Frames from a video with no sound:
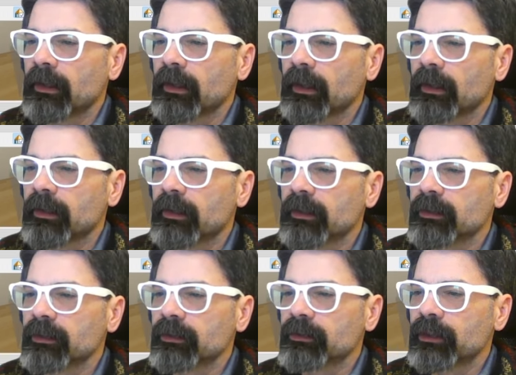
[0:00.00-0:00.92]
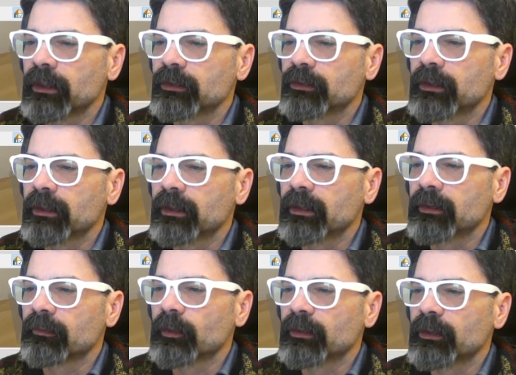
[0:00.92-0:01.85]
That doesn't change anything
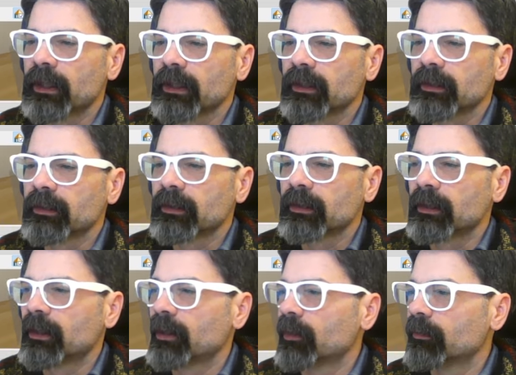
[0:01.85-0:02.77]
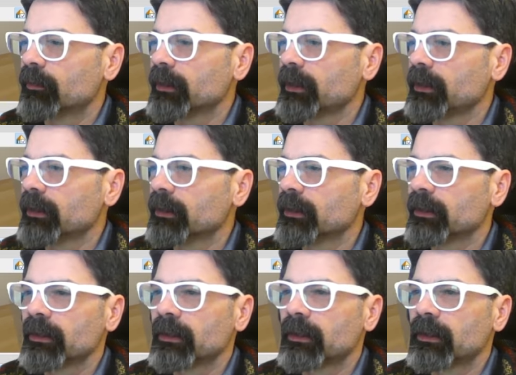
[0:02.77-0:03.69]
if we drag it over
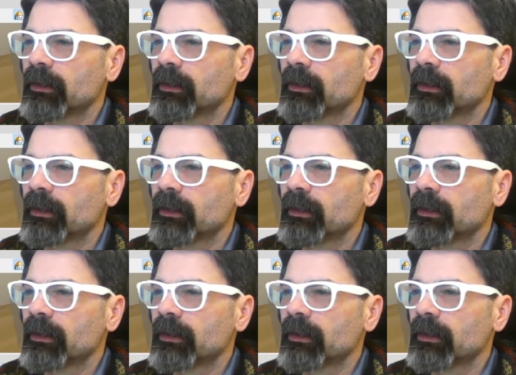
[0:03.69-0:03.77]
here.